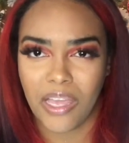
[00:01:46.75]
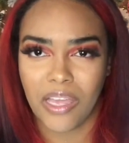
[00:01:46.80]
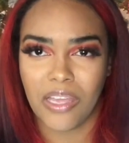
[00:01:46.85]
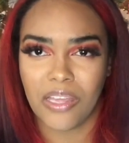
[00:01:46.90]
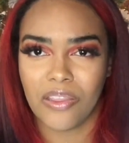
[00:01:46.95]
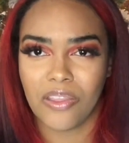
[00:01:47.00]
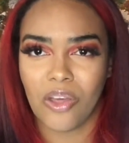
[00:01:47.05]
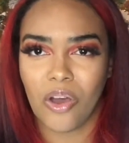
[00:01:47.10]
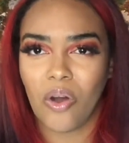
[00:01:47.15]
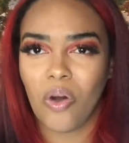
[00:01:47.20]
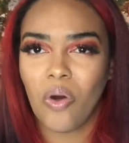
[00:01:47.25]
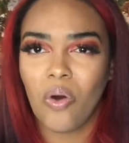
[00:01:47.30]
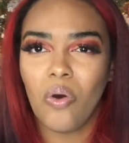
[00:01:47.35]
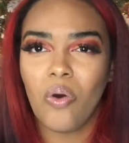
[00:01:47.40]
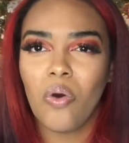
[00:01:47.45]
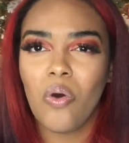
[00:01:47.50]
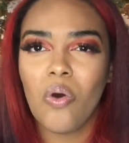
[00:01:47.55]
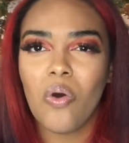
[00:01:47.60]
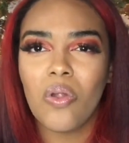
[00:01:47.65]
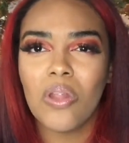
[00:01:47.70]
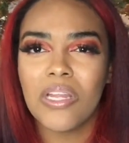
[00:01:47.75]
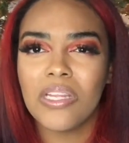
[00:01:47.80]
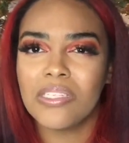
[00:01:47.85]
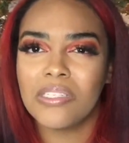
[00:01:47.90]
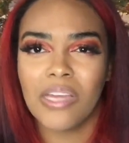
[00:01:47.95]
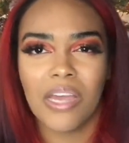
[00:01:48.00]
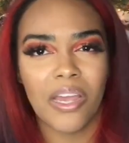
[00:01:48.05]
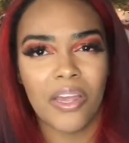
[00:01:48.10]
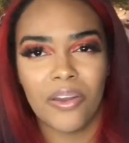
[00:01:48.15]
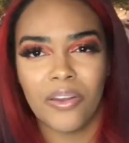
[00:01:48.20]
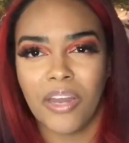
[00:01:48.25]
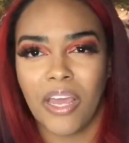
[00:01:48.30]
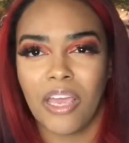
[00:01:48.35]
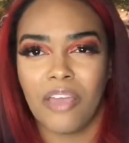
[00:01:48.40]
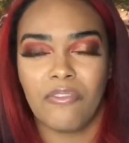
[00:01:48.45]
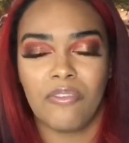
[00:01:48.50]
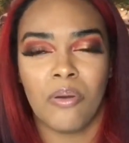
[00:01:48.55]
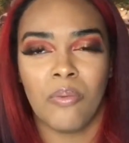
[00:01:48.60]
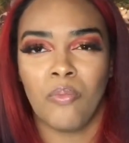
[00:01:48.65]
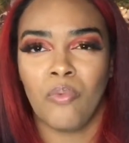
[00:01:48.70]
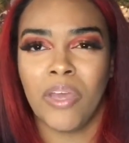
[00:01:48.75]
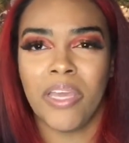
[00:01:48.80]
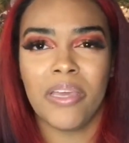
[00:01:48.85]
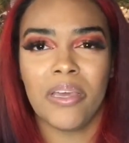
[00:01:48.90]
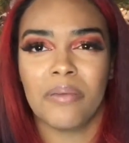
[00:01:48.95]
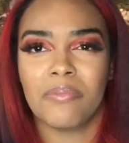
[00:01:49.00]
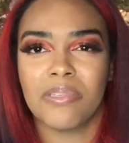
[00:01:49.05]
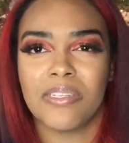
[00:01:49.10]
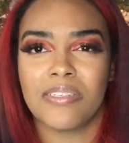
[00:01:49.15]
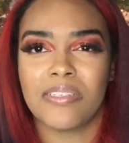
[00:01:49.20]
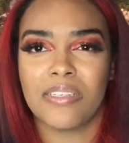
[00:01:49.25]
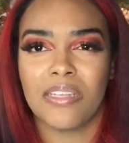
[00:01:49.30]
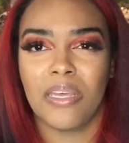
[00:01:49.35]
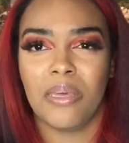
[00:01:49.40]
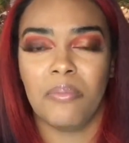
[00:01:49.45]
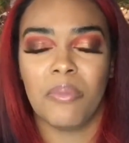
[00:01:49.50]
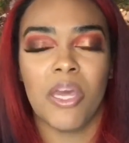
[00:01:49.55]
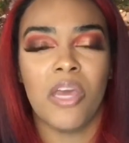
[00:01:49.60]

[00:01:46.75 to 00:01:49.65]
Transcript: the whole entire day, from wake up to sleep,